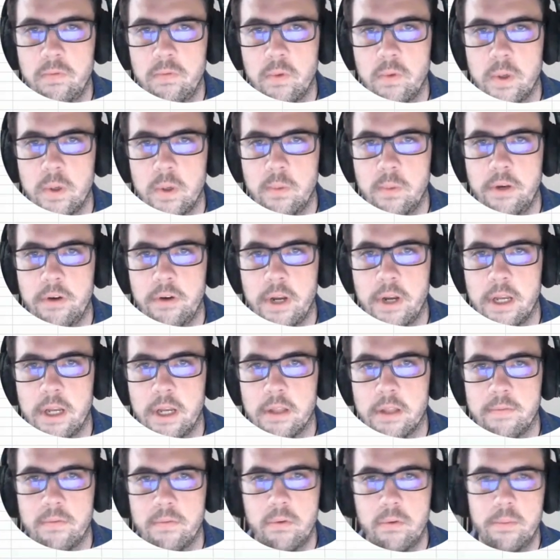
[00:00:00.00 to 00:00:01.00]
when we drag
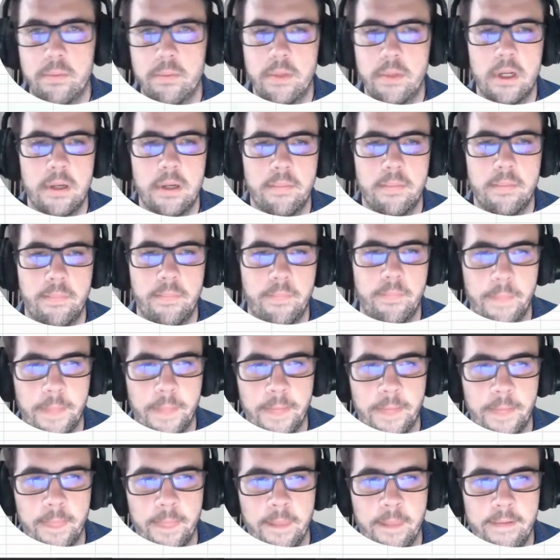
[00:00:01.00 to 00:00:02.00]
the formula,
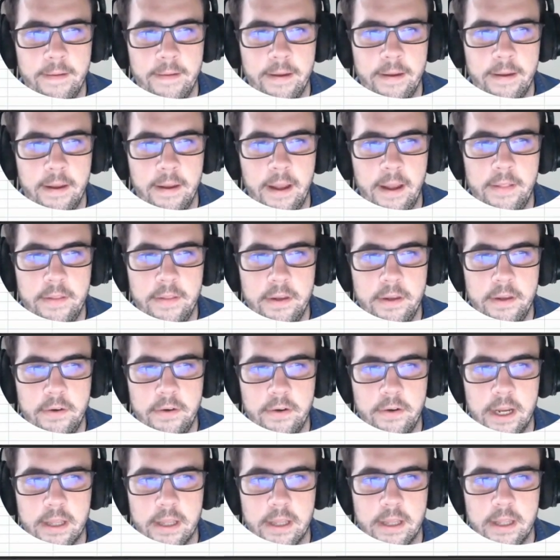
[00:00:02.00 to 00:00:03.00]
and then
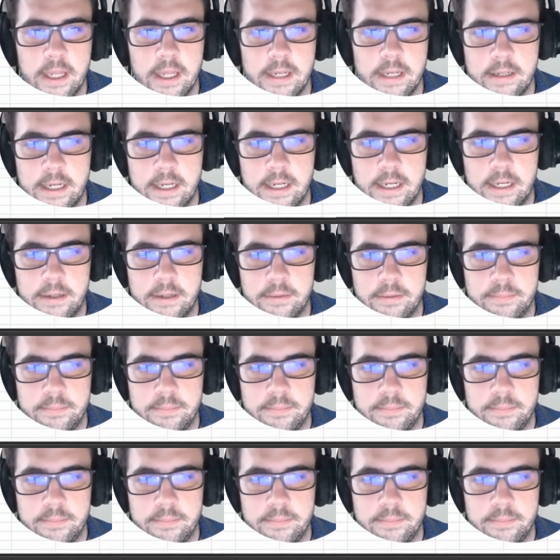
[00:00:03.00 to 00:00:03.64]
drag that down.